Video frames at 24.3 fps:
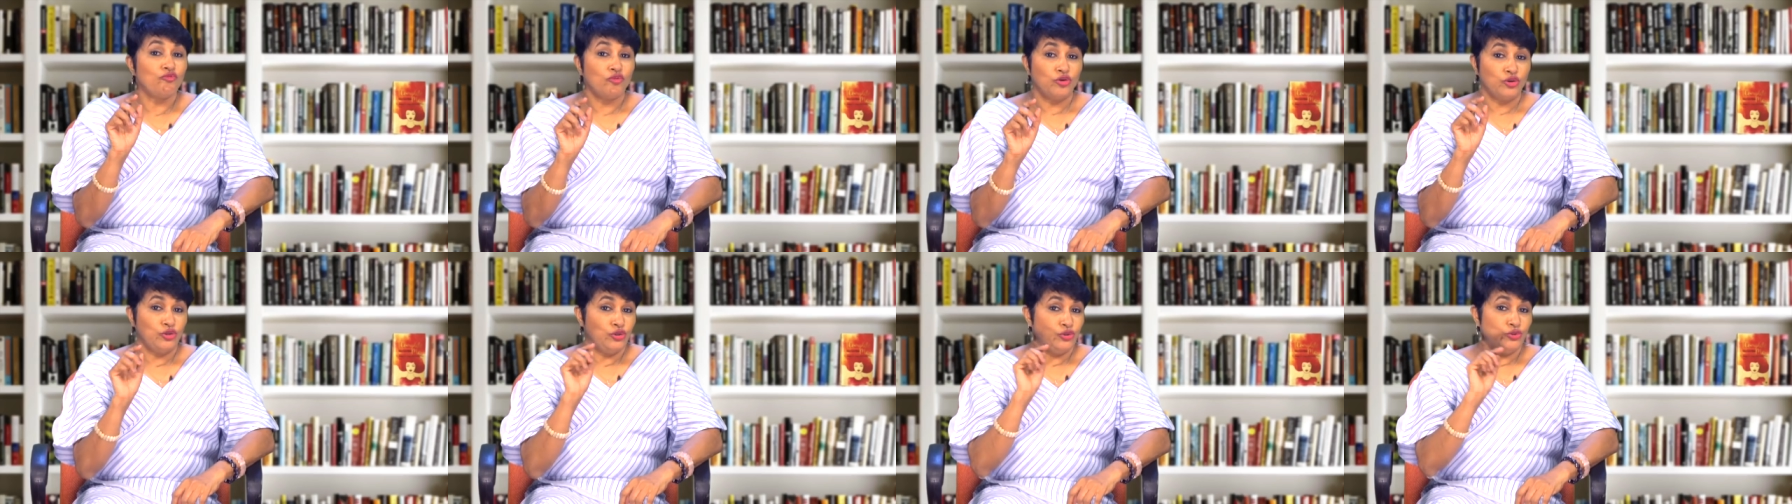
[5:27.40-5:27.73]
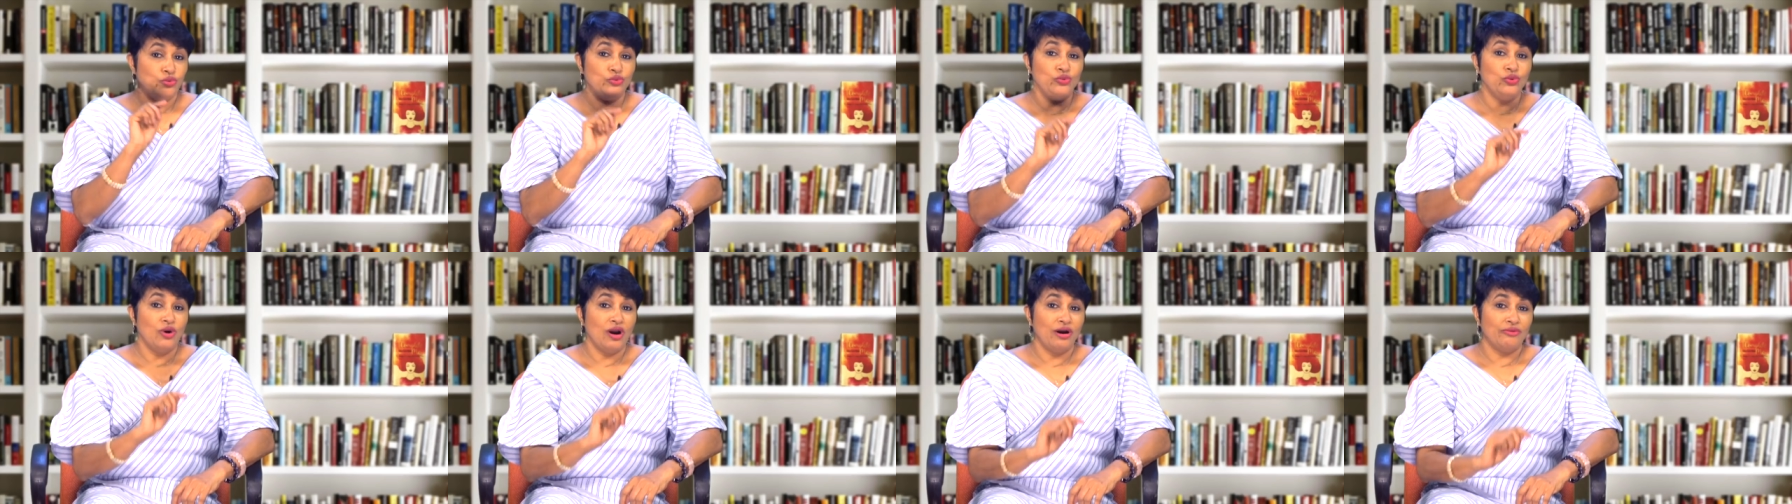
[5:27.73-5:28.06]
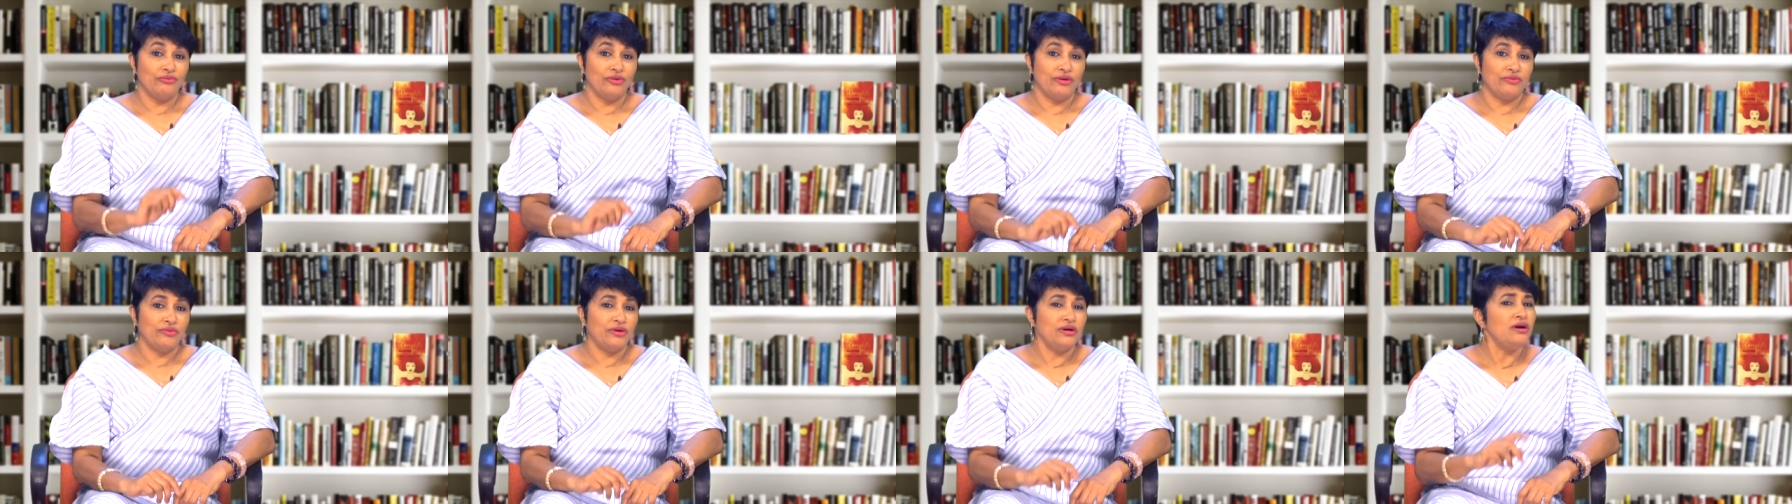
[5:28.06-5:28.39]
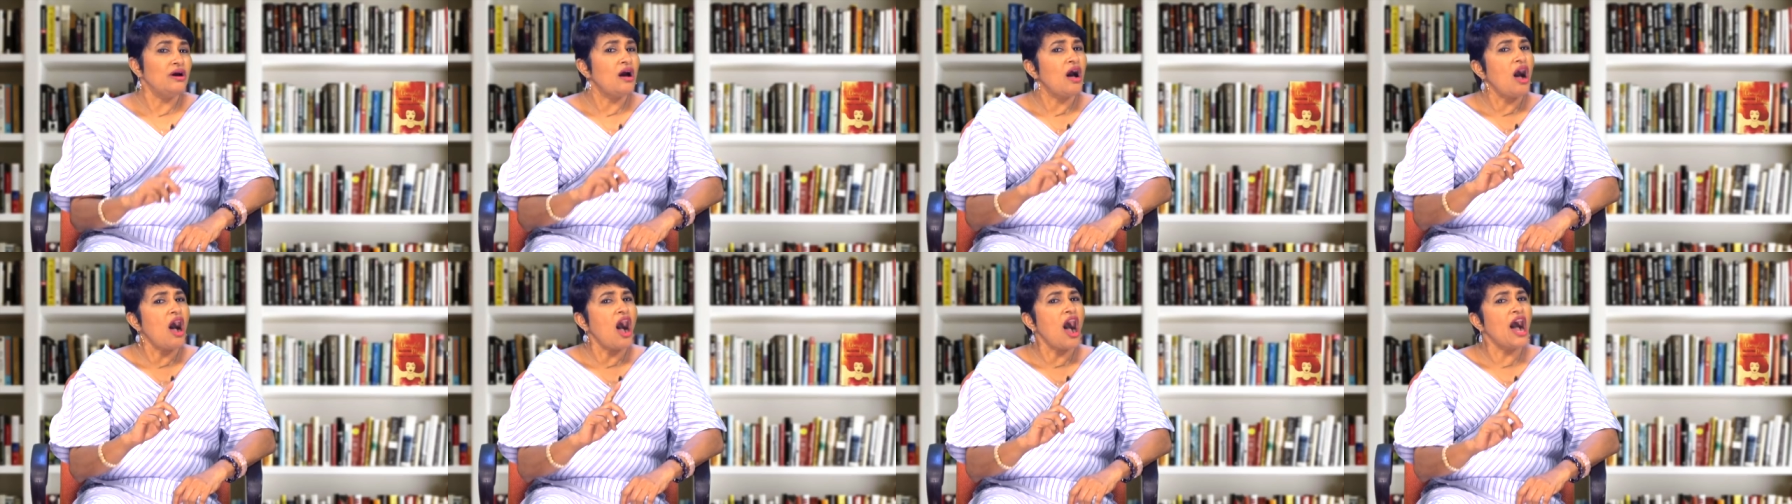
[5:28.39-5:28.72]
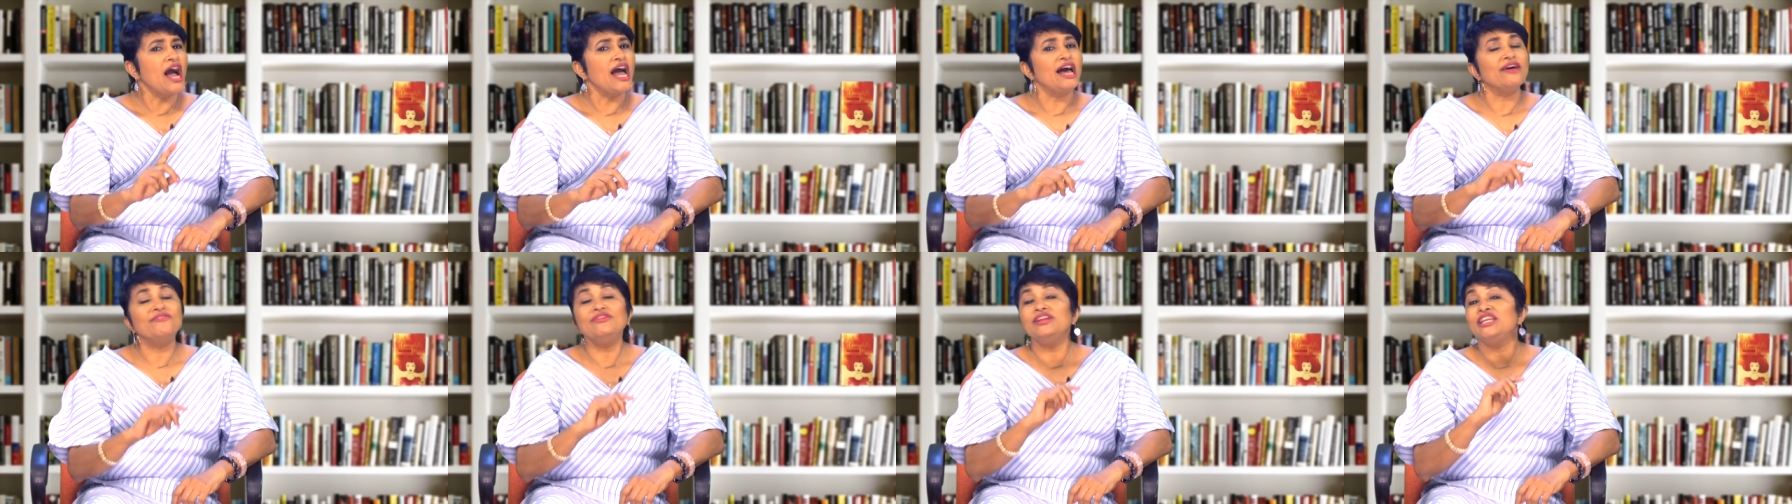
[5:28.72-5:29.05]
For you, however, I
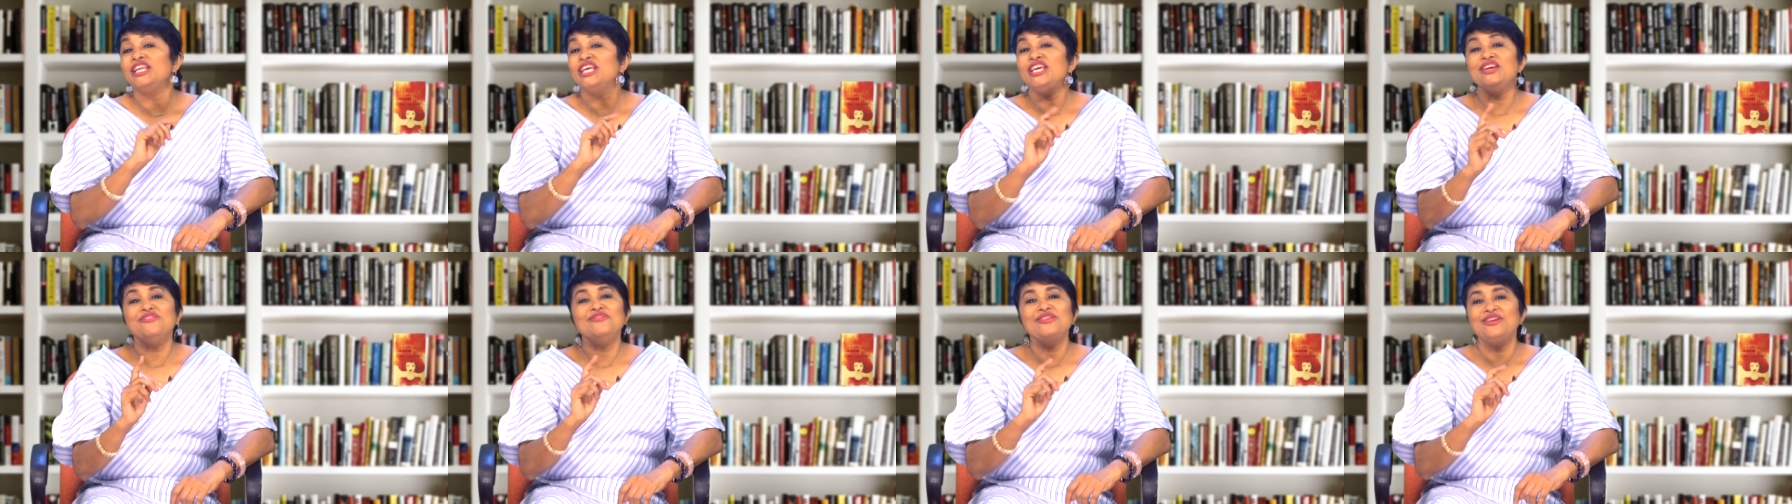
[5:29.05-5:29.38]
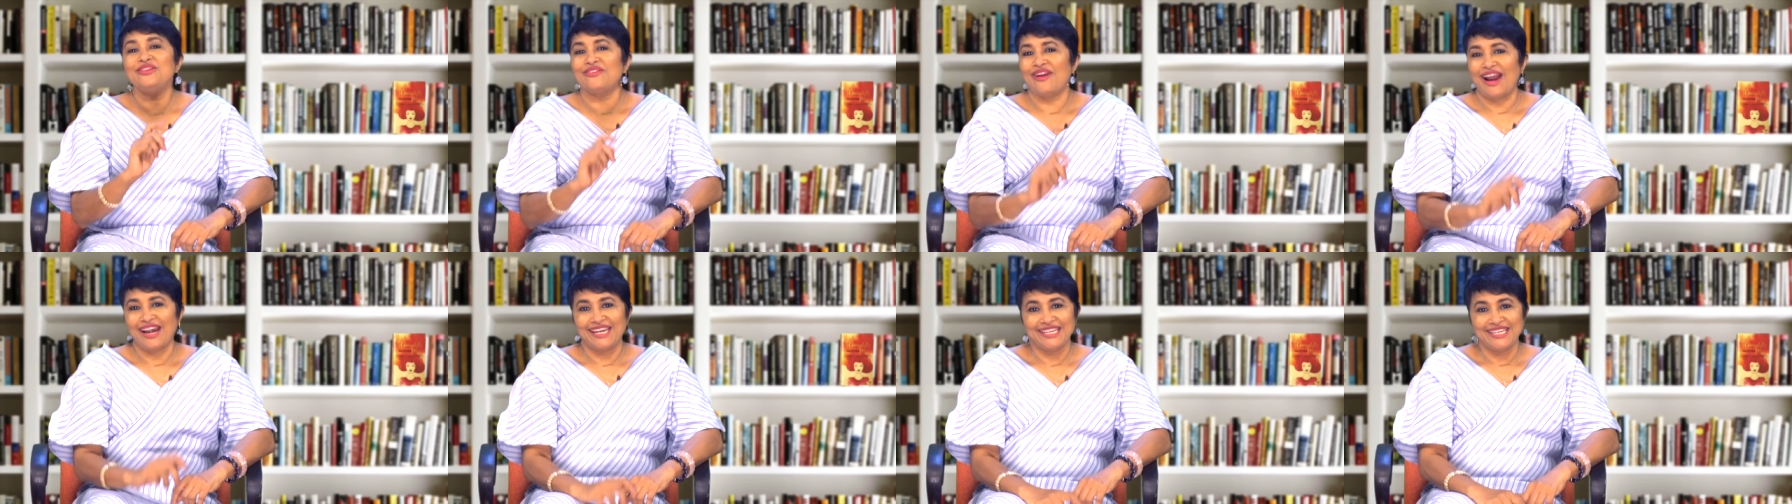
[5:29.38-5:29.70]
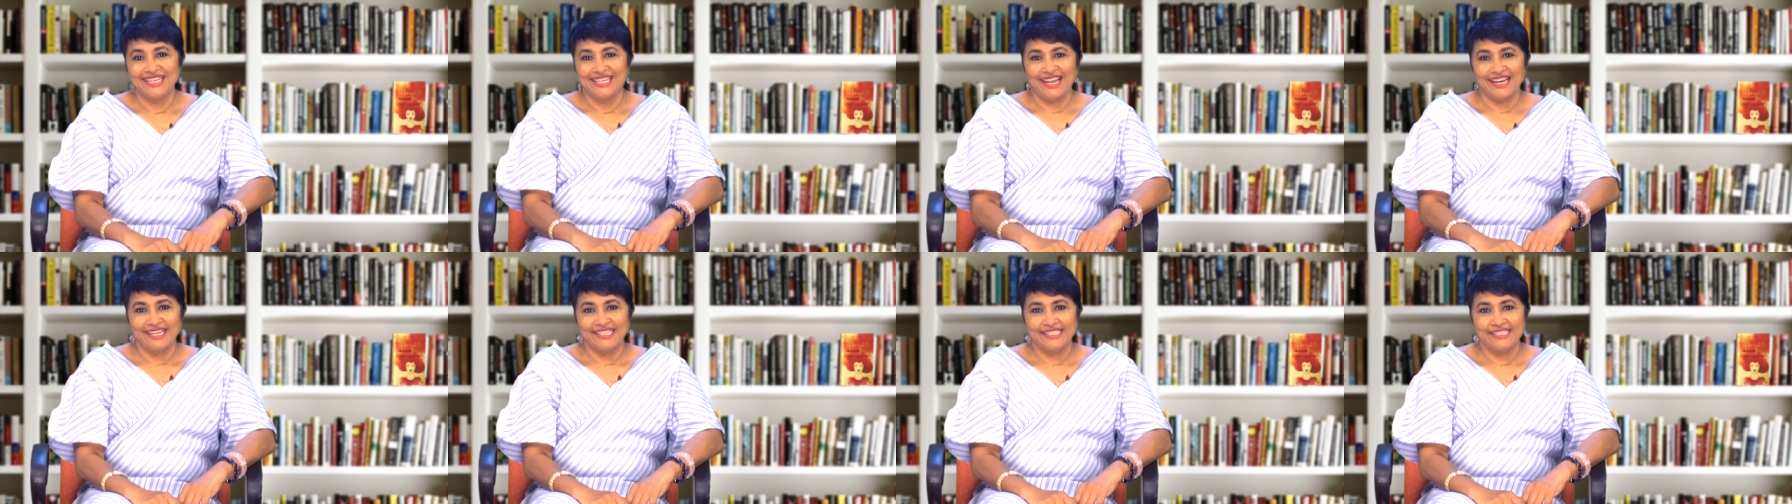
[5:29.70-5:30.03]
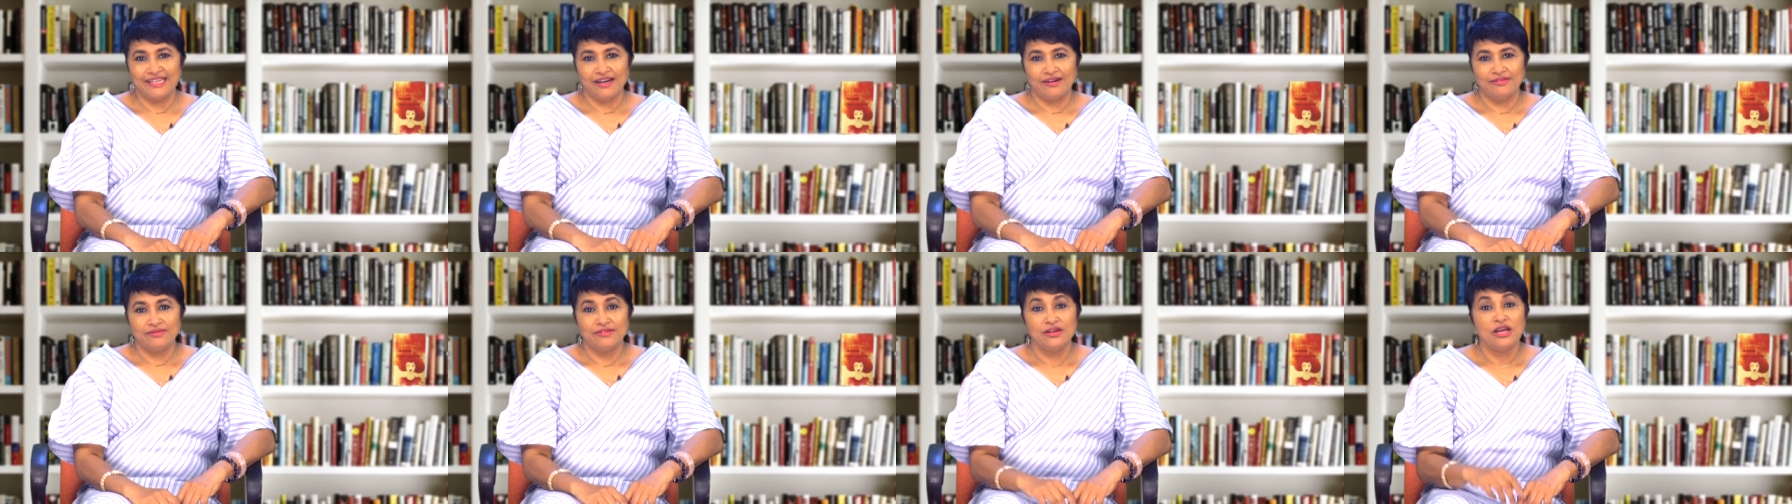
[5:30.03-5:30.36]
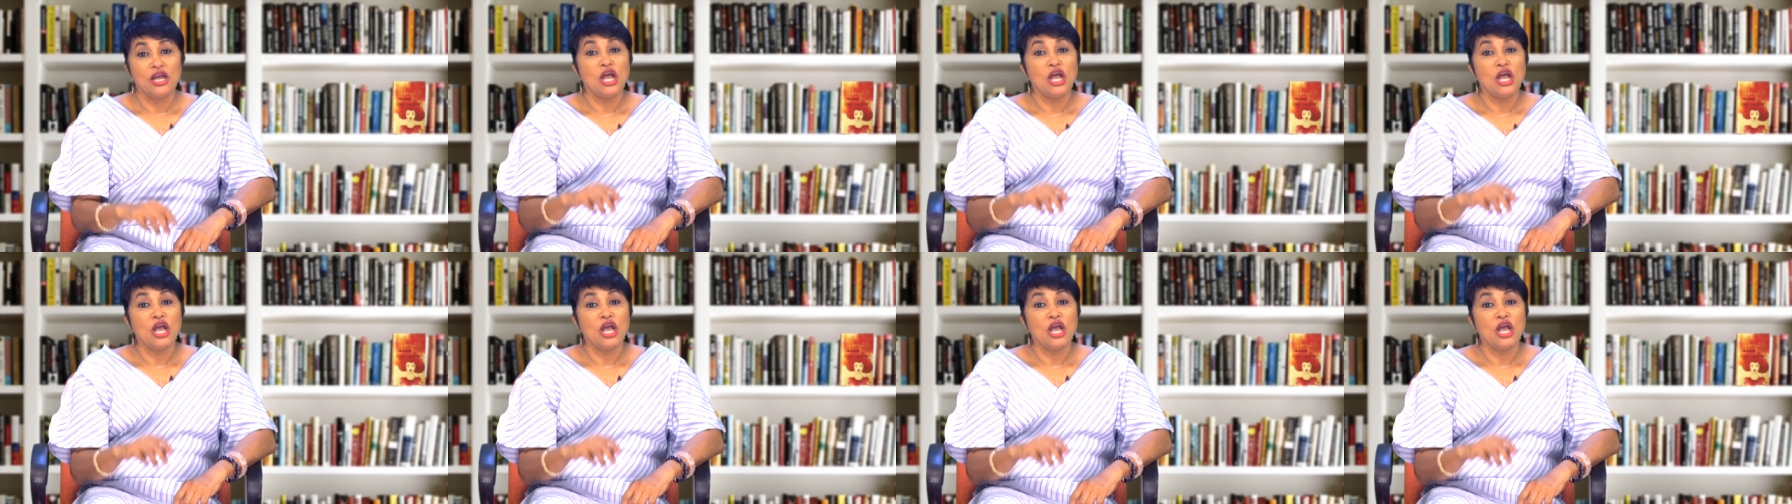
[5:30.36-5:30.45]
have an even radical idea.